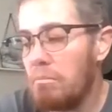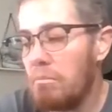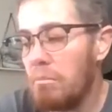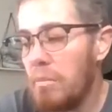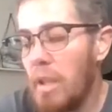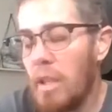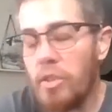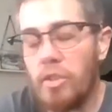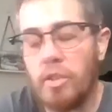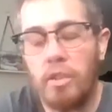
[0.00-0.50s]

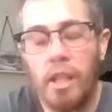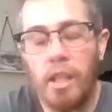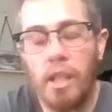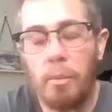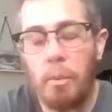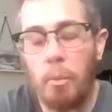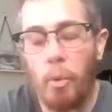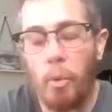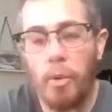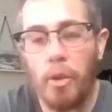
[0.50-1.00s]
it shouldn't take
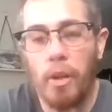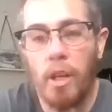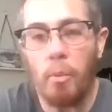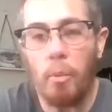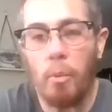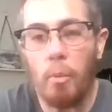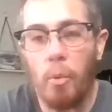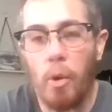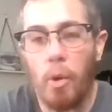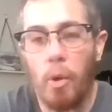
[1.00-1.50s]
me more than a
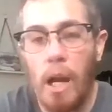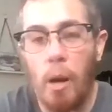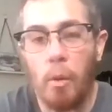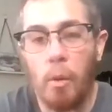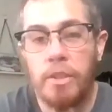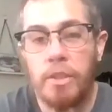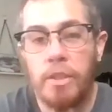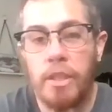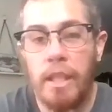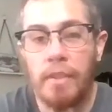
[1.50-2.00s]
couple more
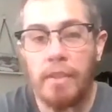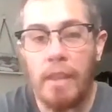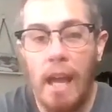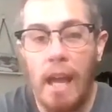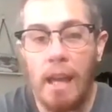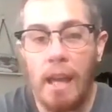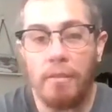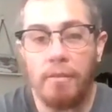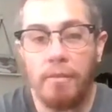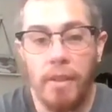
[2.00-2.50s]
hours to get the
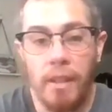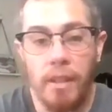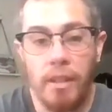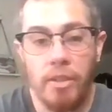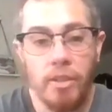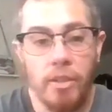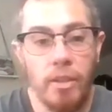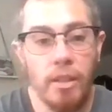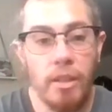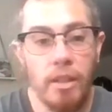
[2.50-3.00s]
hat
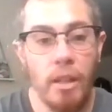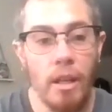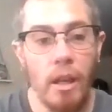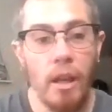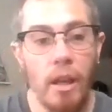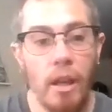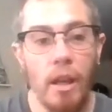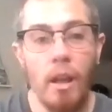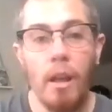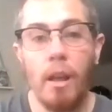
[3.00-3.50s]
finished.
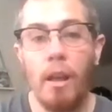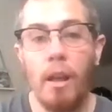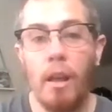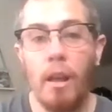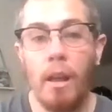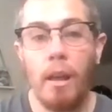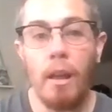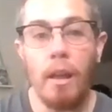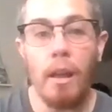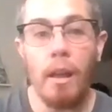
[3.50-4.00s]

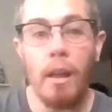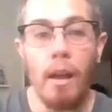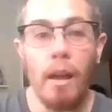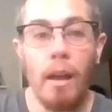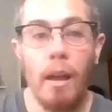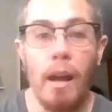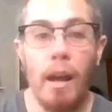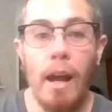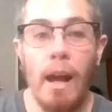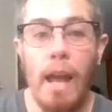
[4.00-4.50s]

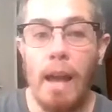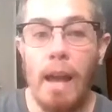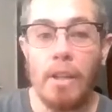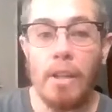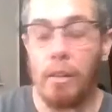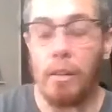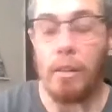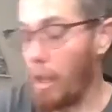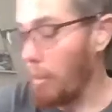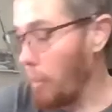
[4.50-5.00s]
I have done
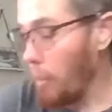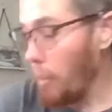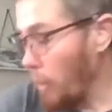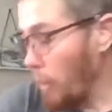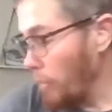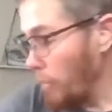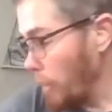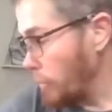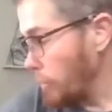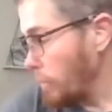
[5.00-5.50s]
a lot more of
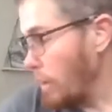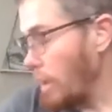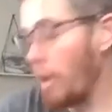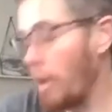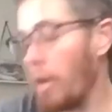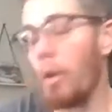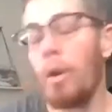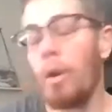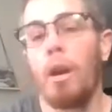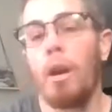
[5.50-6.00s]
those.
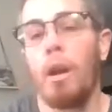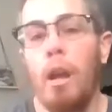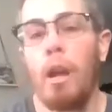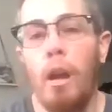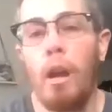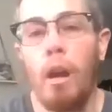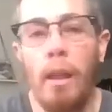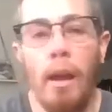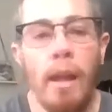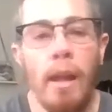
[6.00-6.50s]

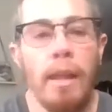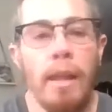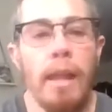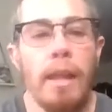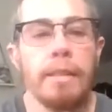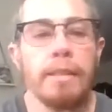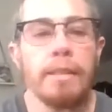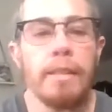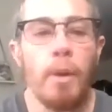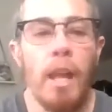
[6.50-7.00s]
I
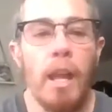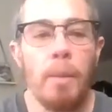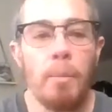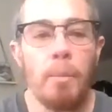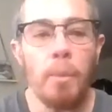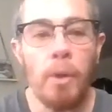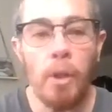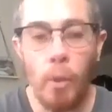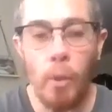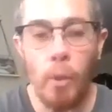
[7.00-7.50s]
can't say they were
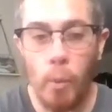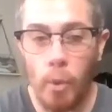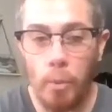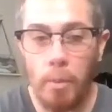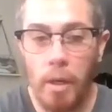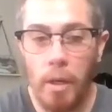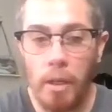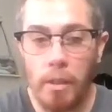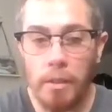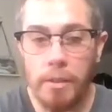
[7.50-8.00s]
amigurumi
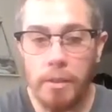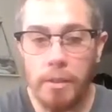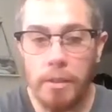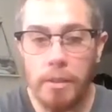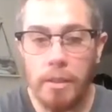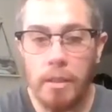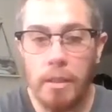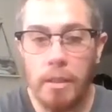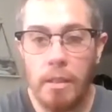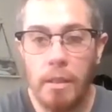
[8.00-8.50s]
balls.
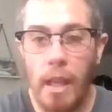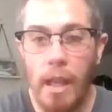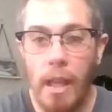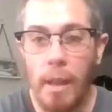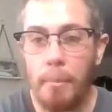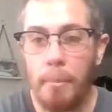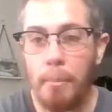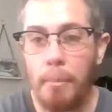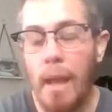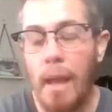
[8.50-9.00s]

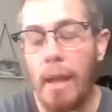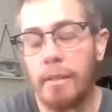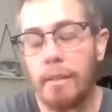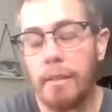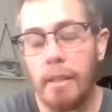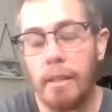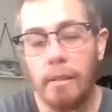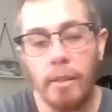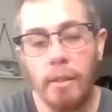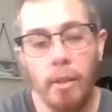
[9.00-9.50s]
Um, Max
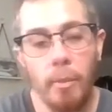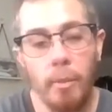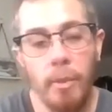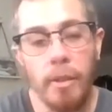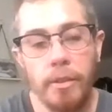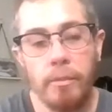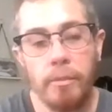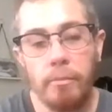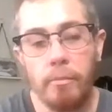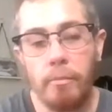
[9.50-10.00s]
and Little
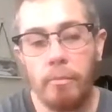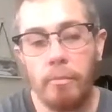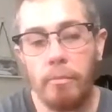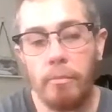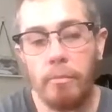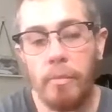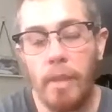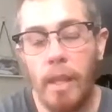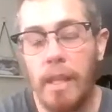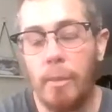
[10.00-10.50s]
Miss
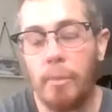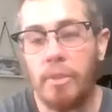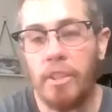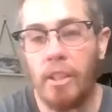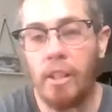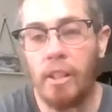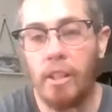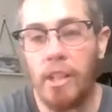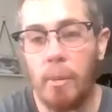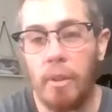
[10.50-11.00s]
they keep
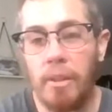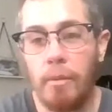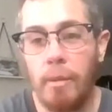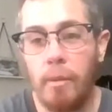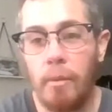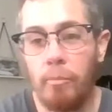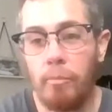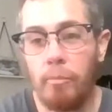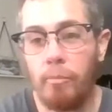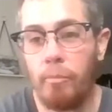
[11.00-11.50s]
stealing them,
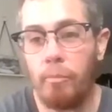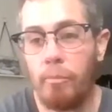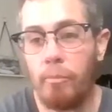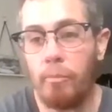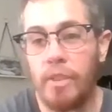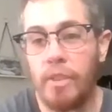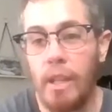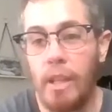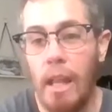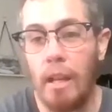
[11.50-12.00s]

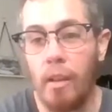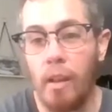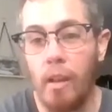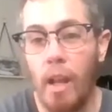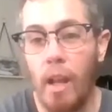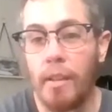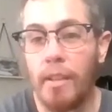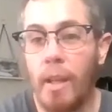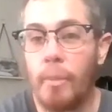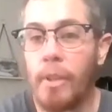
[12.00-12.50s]
and a lot
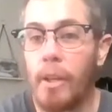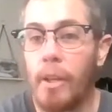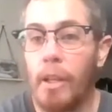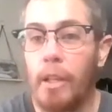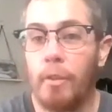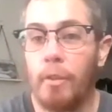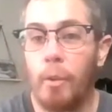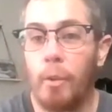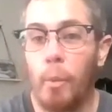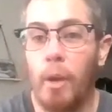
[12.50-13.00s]
of times they don't
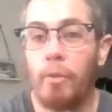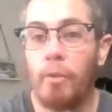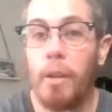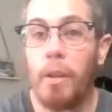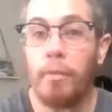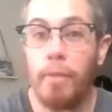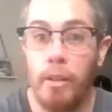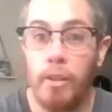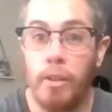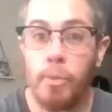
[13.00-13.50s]
even wait for me to
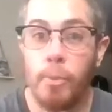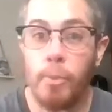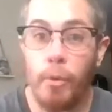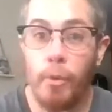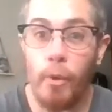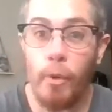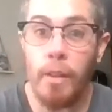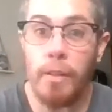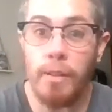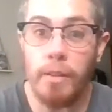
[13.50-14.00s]
finish
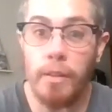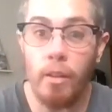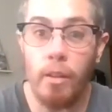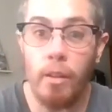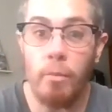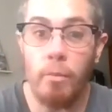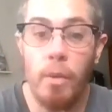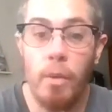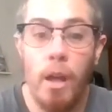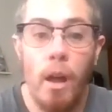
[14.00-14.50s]
before they steal them.